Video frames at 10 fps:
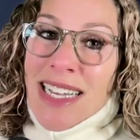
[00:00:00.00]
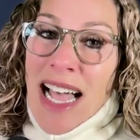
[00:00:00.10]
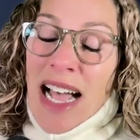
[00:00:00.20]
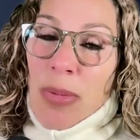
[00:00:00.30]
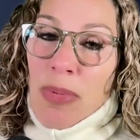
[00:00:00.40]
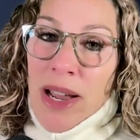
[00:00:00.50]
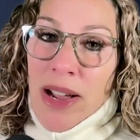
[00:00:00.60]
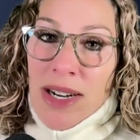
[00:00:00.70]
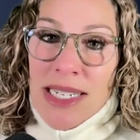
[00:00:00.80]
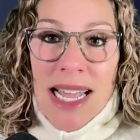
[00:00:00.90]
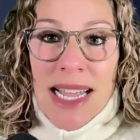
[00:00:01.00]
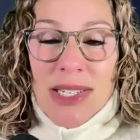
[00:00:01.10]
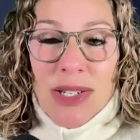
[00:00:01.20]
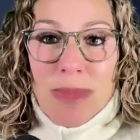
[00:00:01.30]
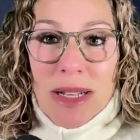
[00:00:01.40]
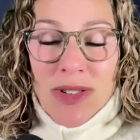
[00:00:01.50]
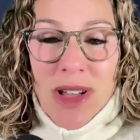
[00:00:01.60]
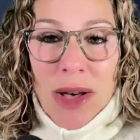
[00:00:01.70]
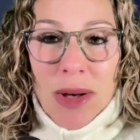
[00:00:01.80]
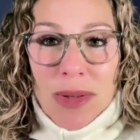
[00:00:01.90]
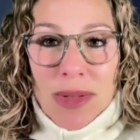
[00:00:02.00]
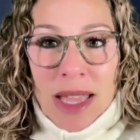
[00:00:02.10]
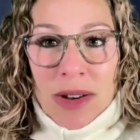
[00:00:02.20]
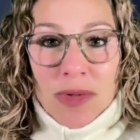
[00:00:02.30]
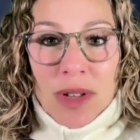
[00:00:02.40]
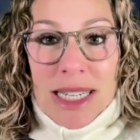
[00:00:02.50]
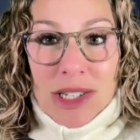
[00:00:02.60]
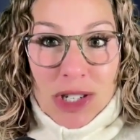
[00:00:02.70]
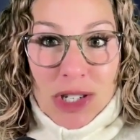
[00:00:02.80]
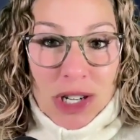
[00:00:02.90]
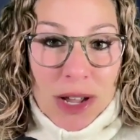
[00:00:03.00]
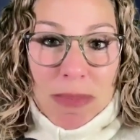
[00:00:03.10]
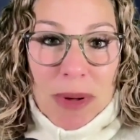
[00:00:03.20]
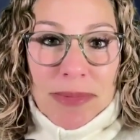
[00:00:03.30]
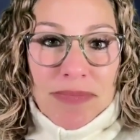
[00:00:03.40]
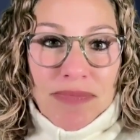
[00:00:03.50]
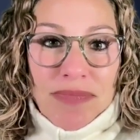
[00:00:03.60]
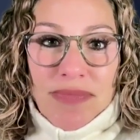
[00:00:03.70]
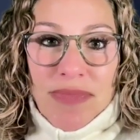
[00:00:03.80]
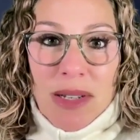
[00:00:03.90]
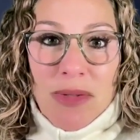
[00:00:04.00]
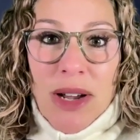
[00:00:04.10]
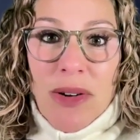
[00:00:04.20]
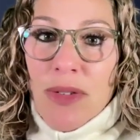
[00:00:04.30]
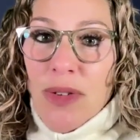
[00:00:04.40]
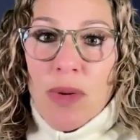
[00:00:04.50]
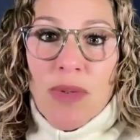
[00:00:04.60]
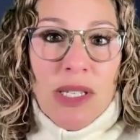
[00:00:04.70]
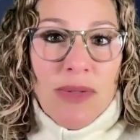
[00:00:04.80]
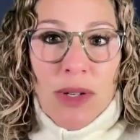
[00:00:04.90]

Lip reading: How to prioritize your mental health in a relationship. Very few of us